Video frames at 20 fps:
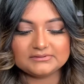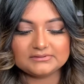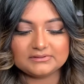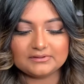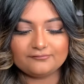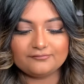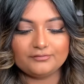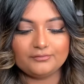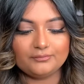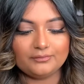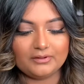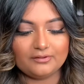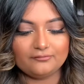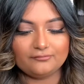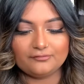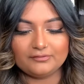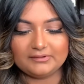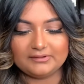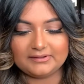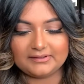give you a
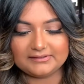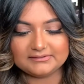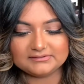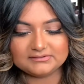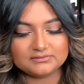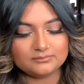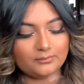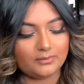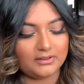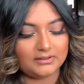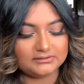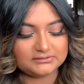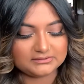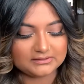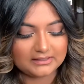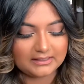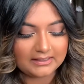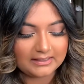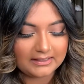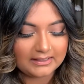really nice swatch.
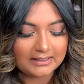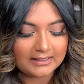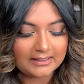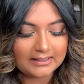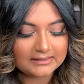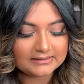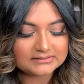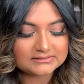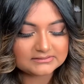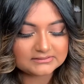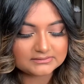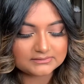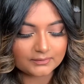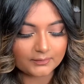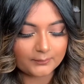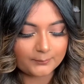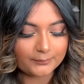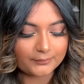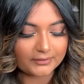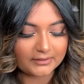It's so
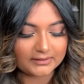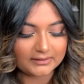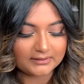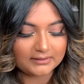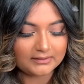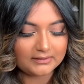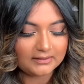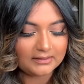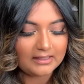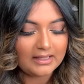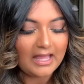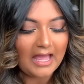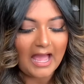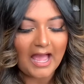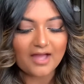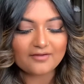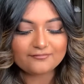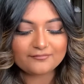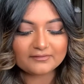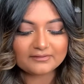pretty. I
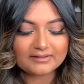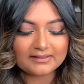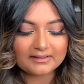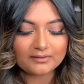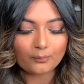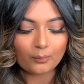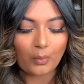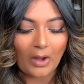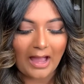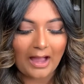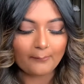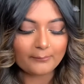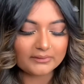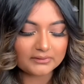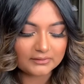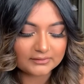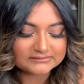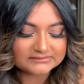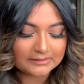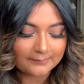feel like how it
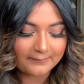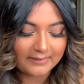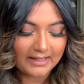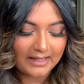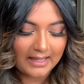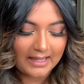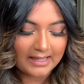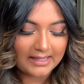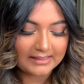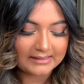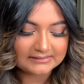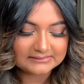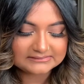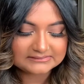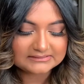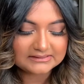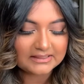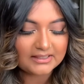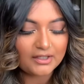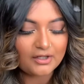looks on my hands
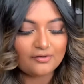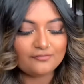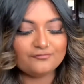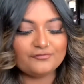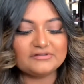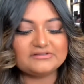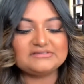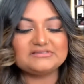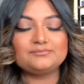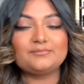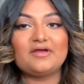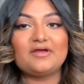versus my